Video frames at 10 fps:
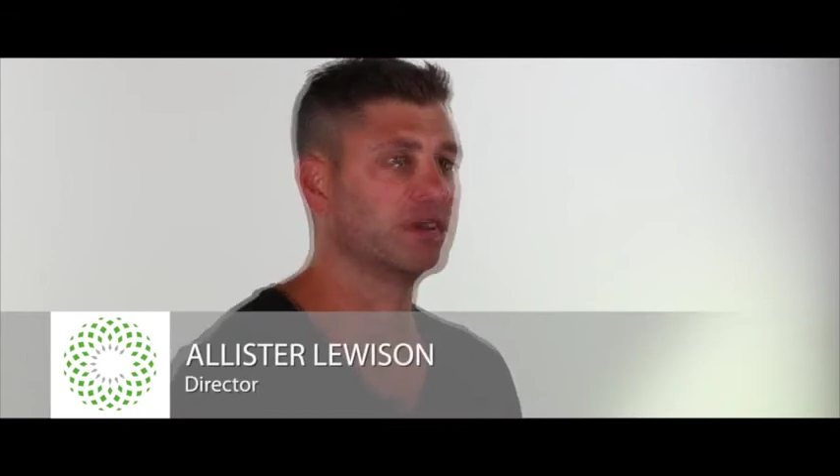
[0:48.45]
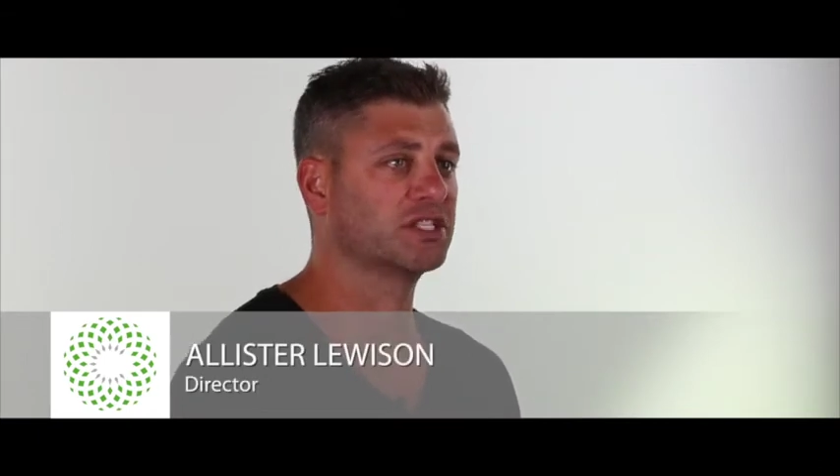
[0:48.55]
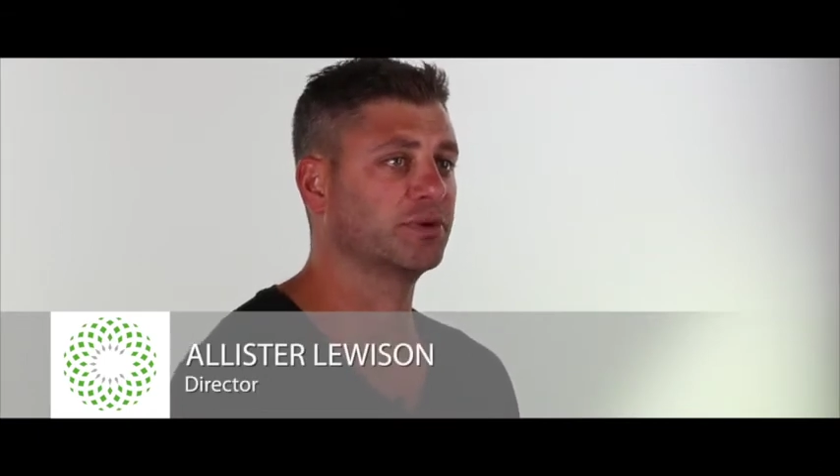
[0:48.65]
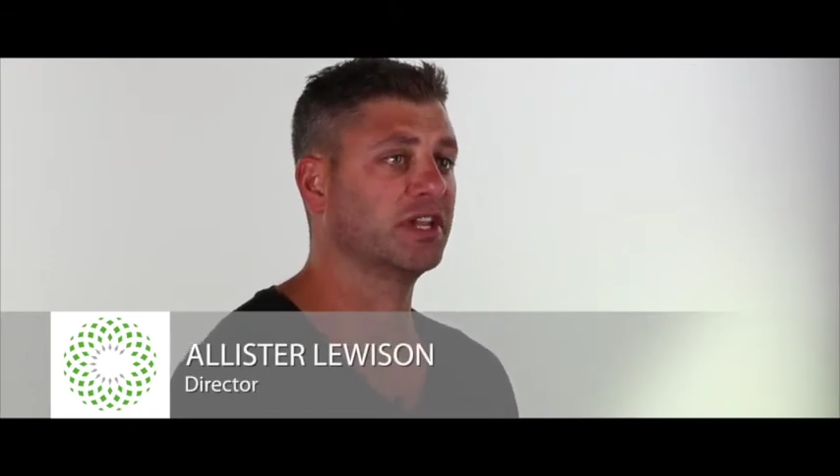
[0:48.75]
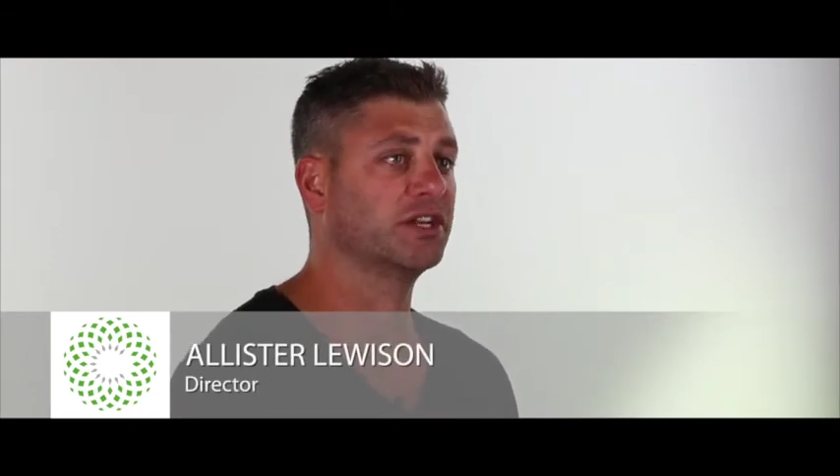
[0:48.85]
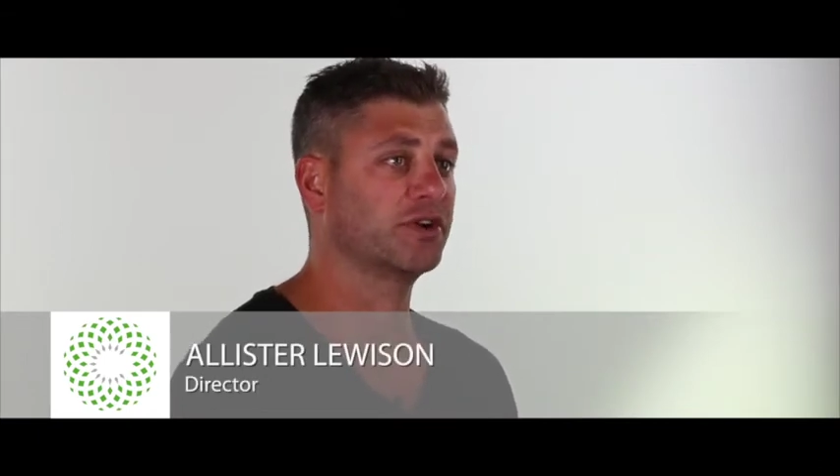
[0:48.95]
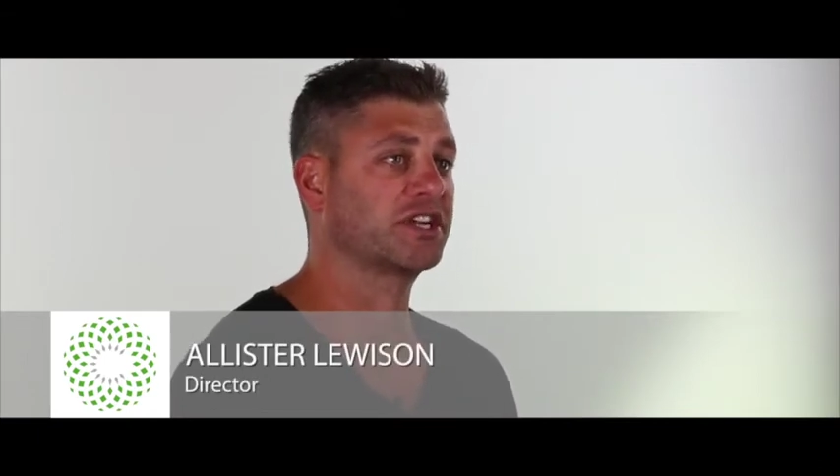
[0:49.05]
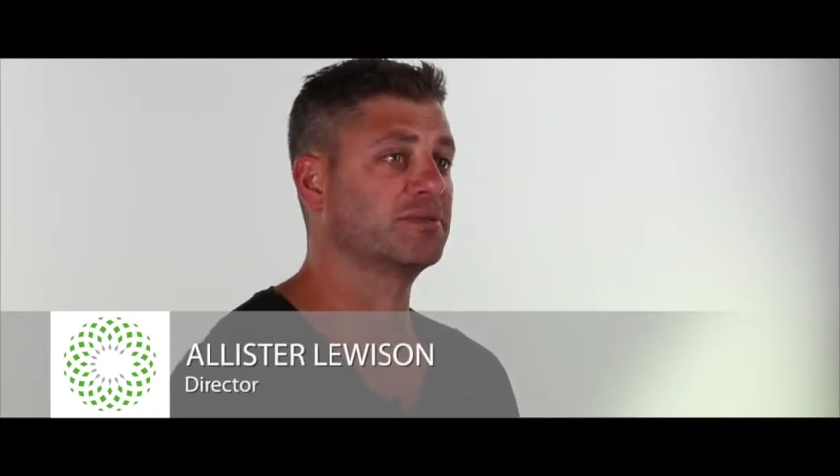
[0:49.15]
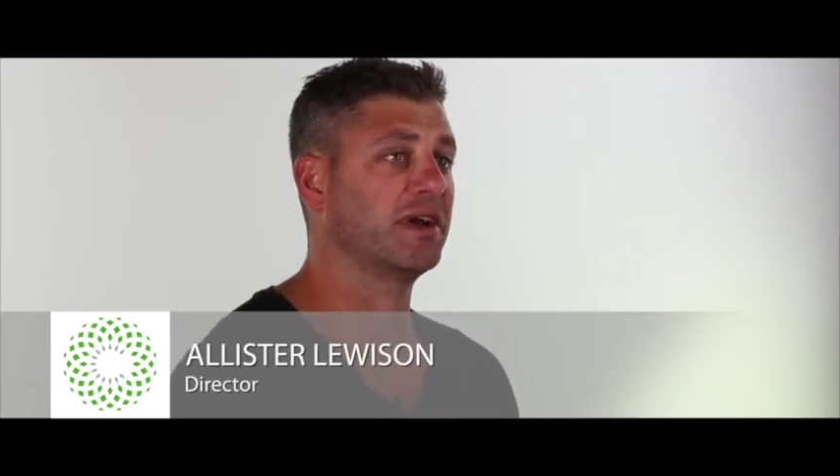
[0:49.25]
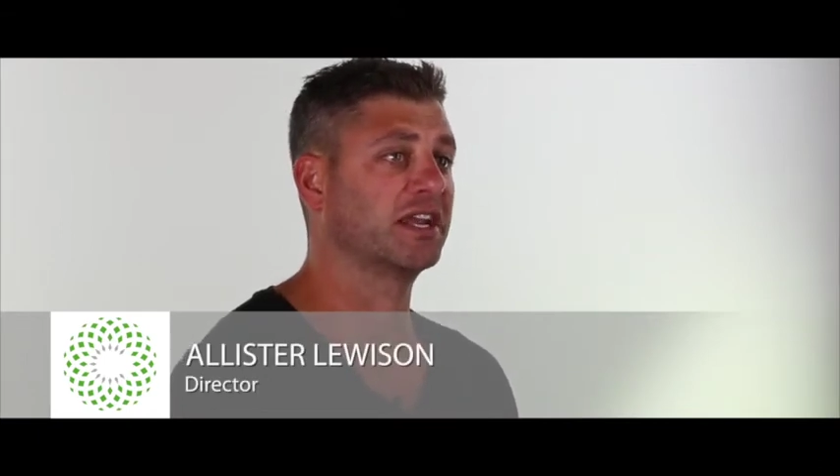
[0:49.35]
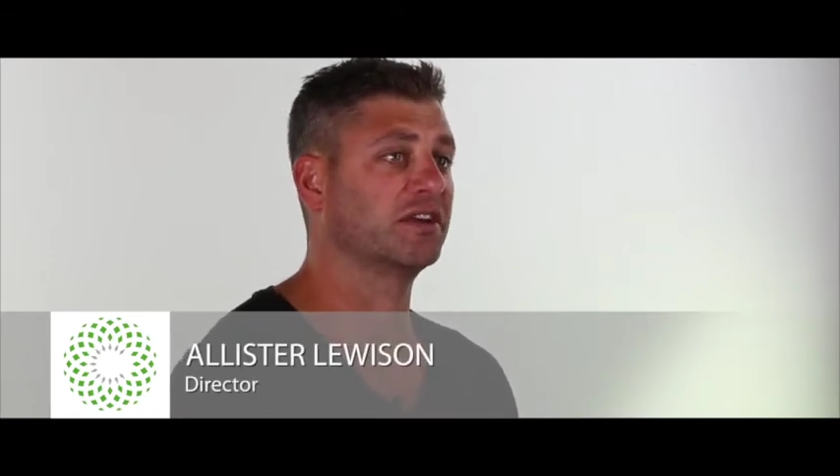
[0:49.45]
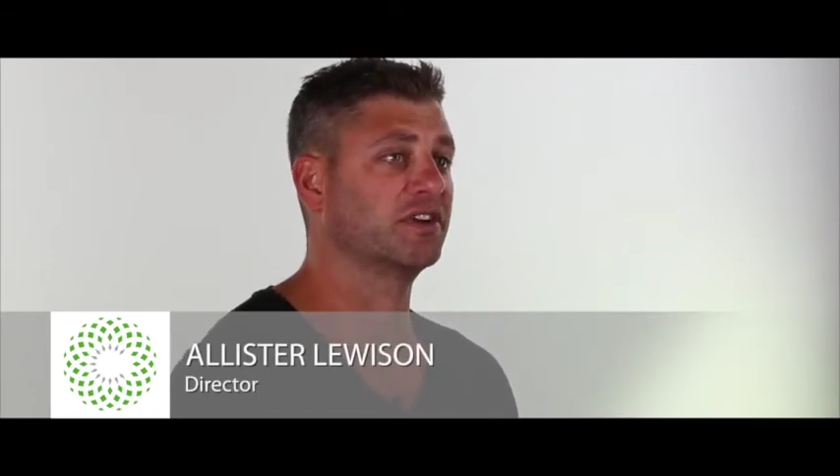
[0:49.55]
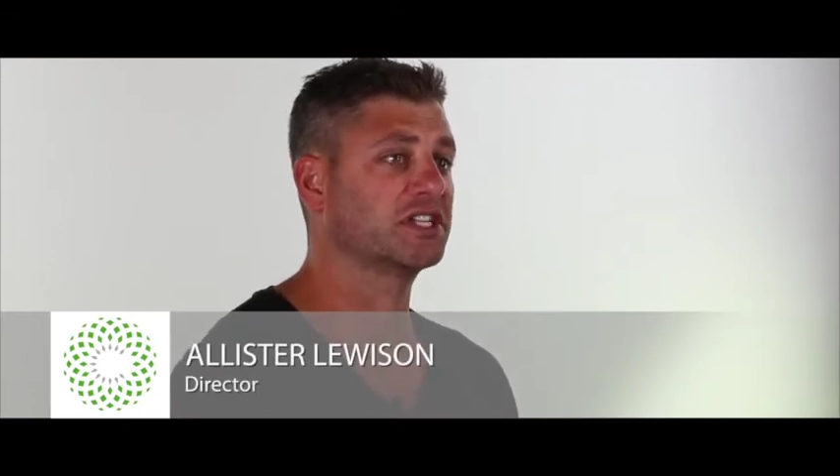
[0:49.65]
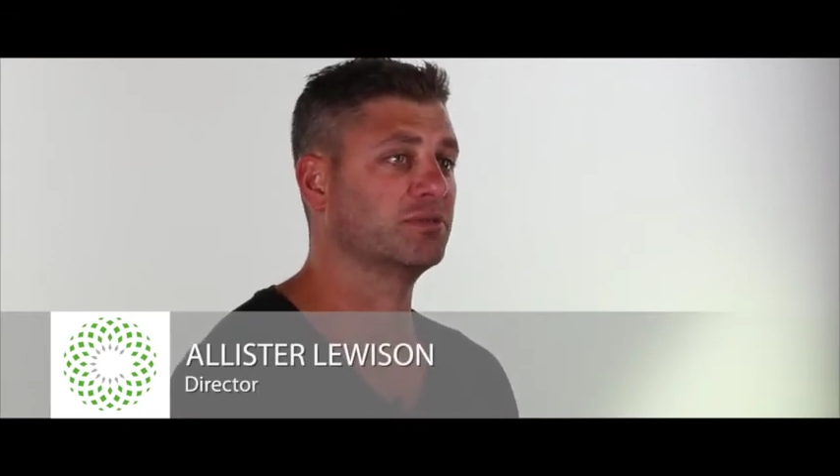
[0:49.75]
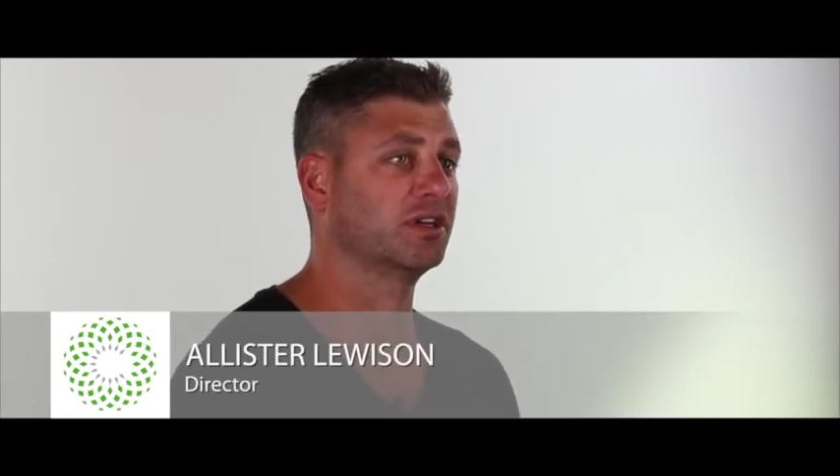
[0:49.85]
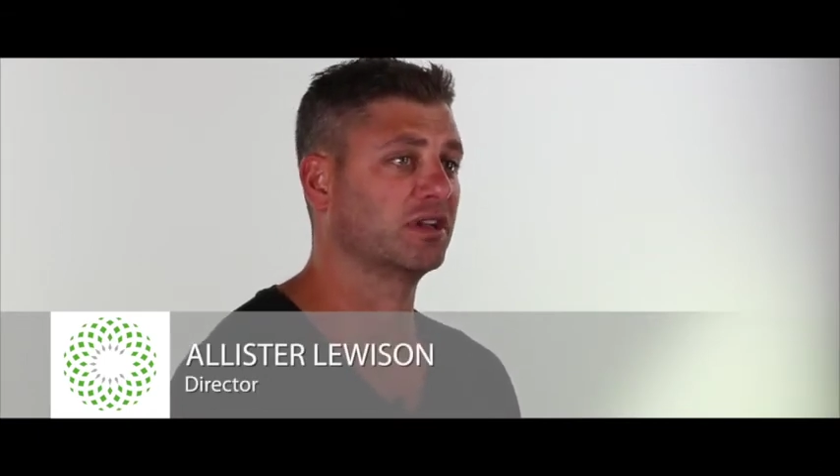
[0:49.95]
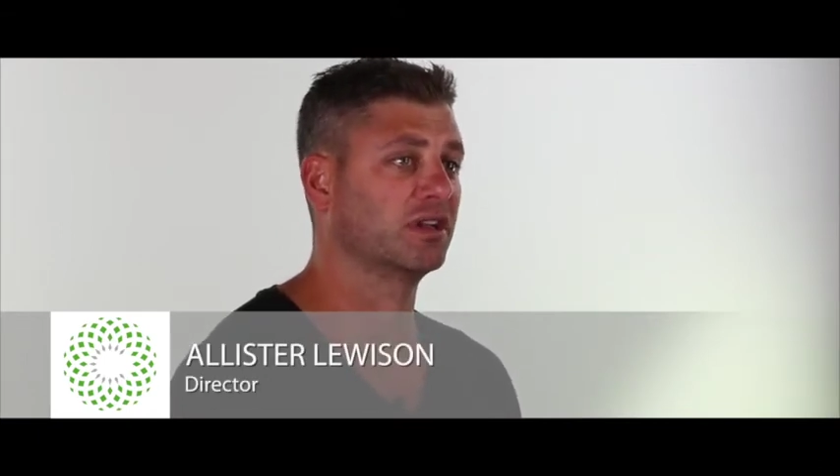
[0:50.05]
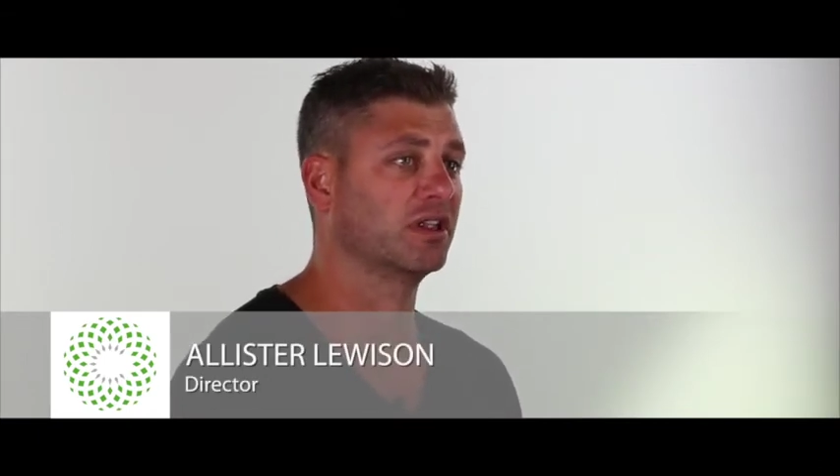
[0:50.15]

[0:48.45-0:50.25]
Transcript: So when they do actually make an investment,